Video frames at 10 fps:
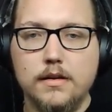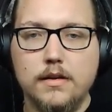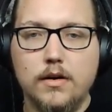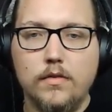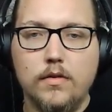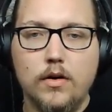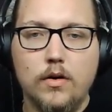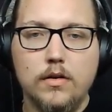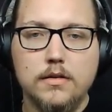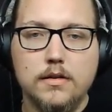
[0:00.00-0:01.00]

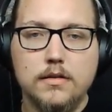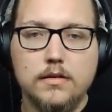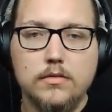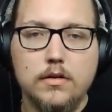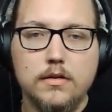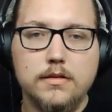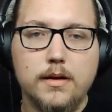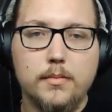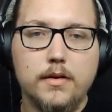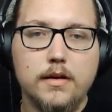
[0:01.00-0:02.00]
overall the scroll
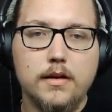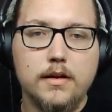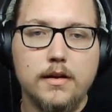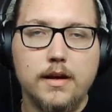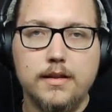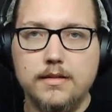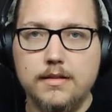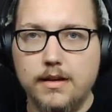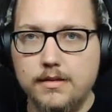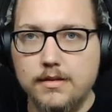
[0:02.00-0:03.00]
snap align
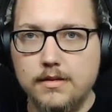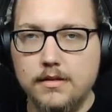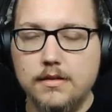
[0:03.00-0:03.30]
center